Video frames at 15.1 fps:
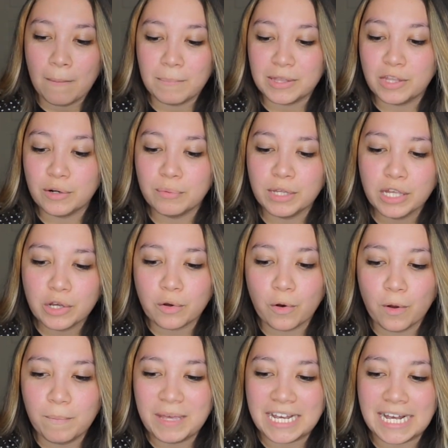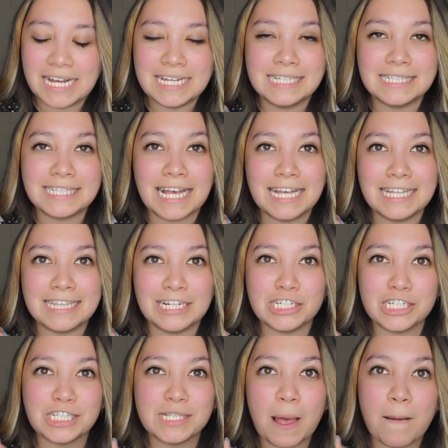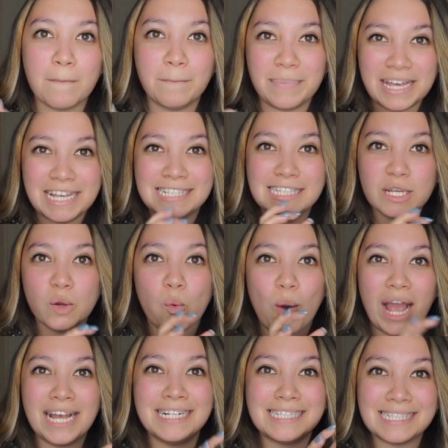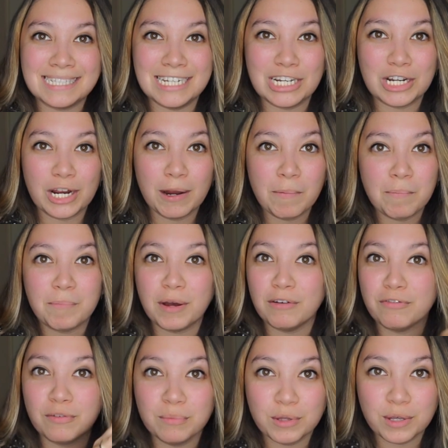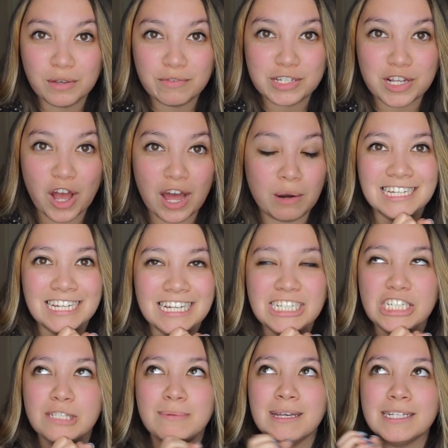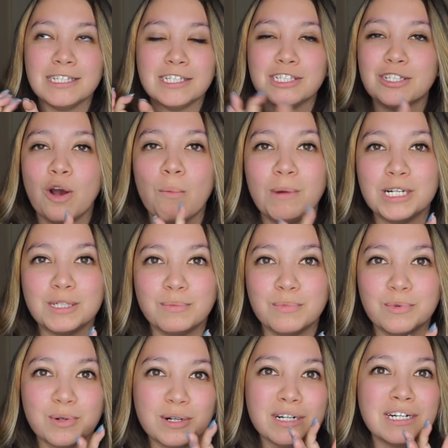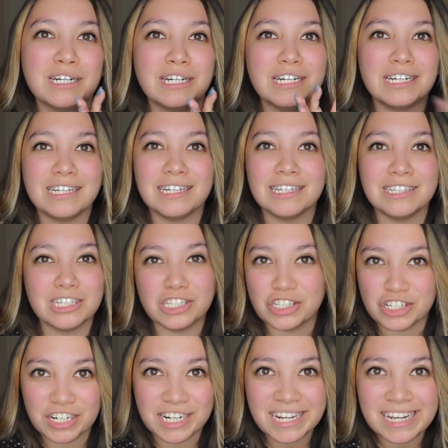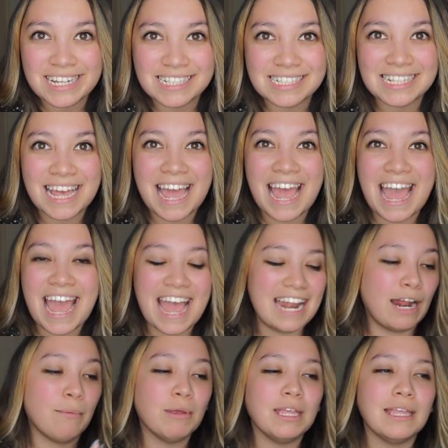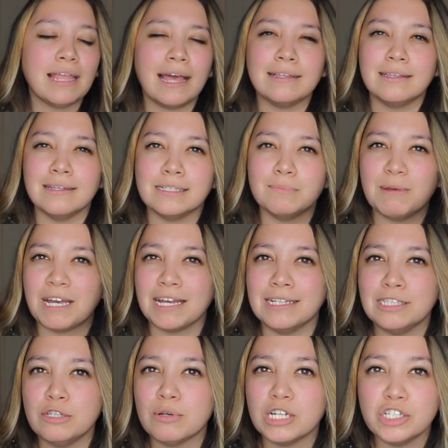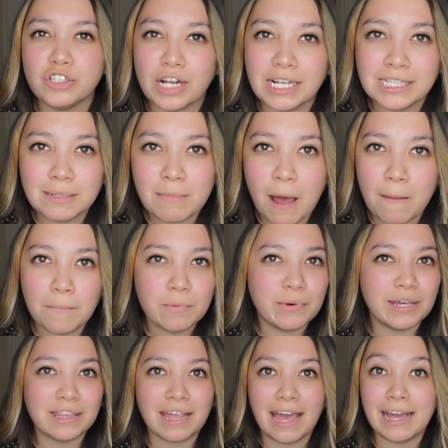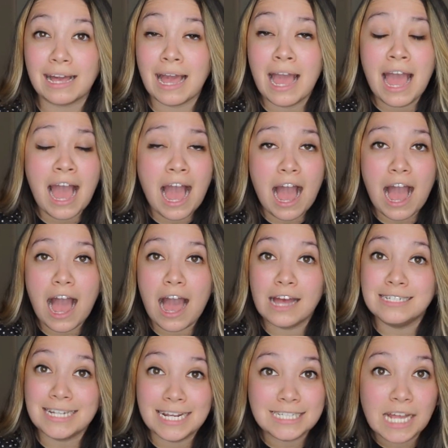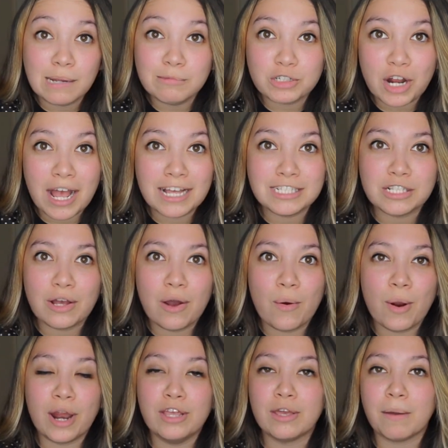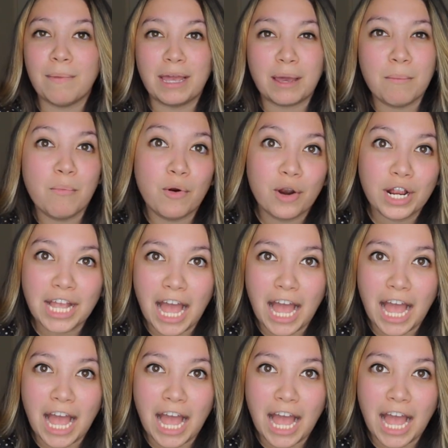But they're really cool because they're just a basic white sneaker, but from Louis Vuitton. It just makes it so much more luxurious. And I really like this because you can dress them up with like a daytime dress, or you can make it more